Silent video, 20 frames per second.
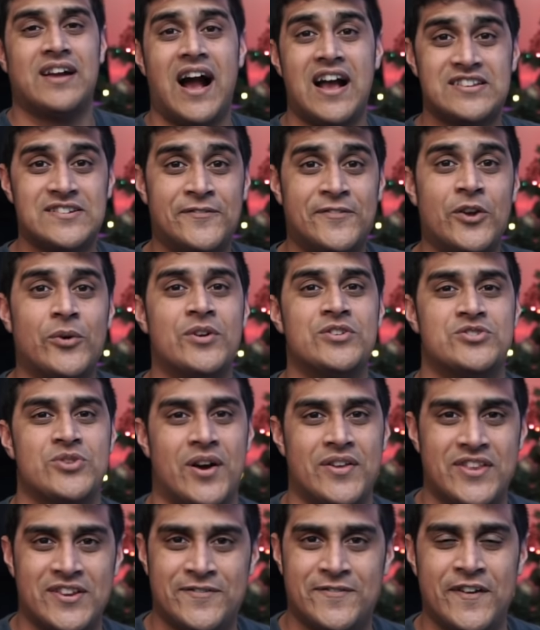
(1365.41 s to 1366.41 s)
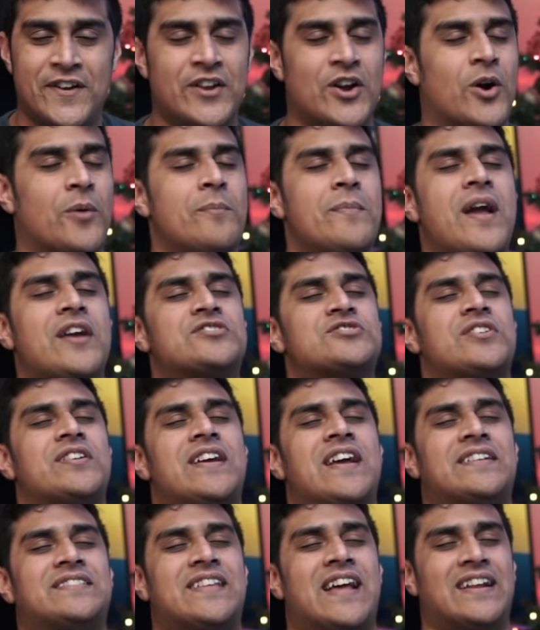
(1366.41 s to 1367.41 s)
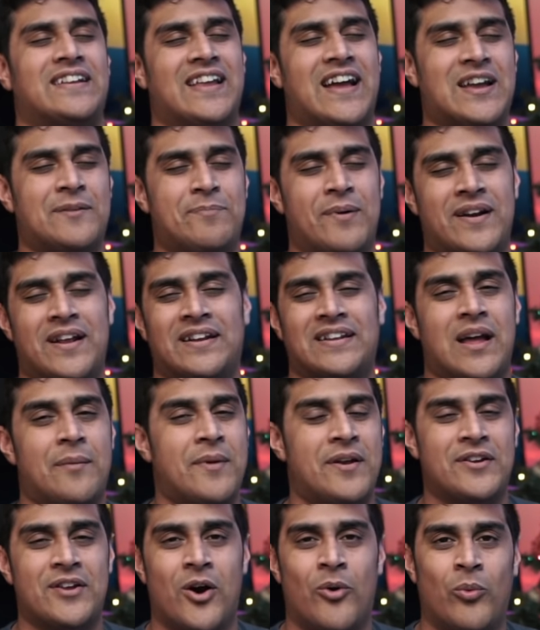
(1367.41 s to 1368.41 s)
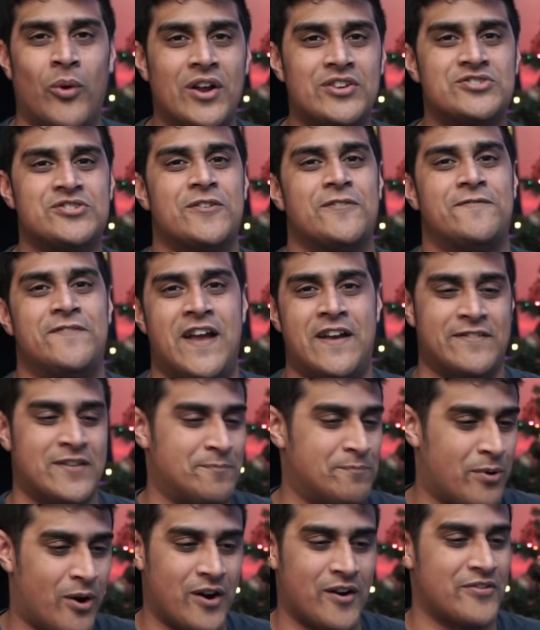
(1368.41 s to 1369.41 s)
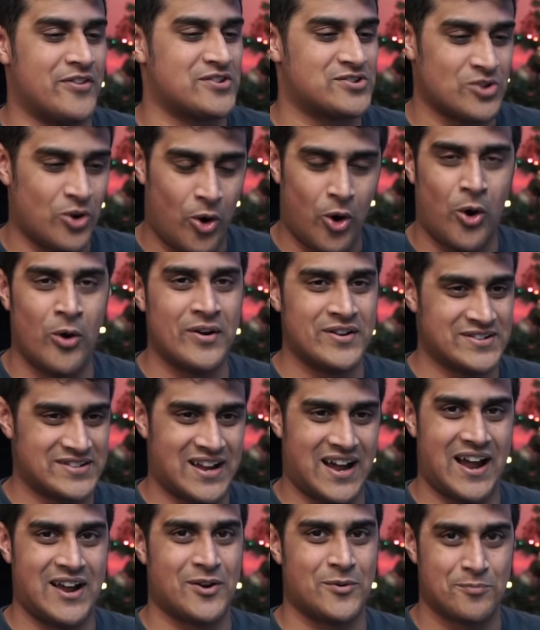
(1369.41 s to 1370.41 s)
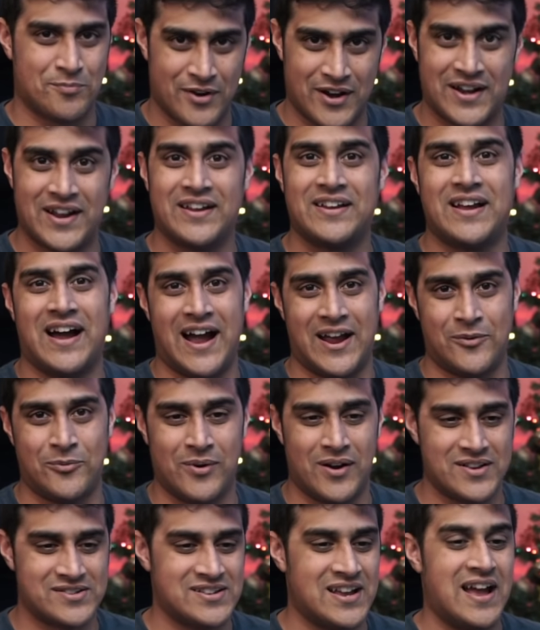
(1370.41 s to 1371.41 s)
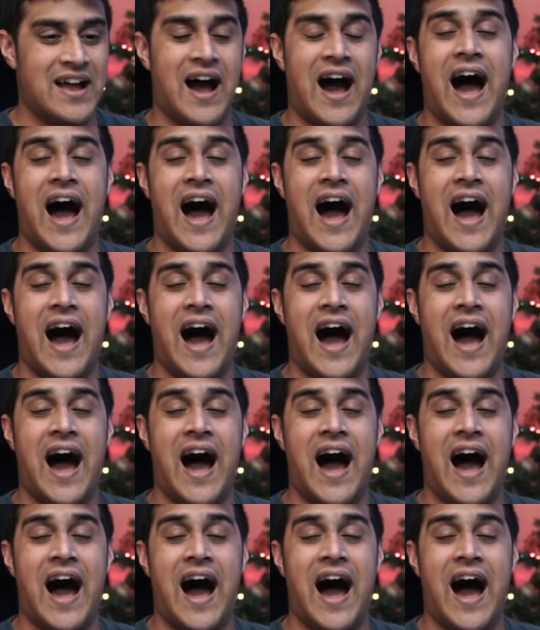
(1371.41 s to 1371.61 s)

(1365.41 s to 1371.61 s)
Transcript: Guys, if you enjoyed this video, make sure to hit that like button and let me know what your favorite part of this whole entire breeding guide was.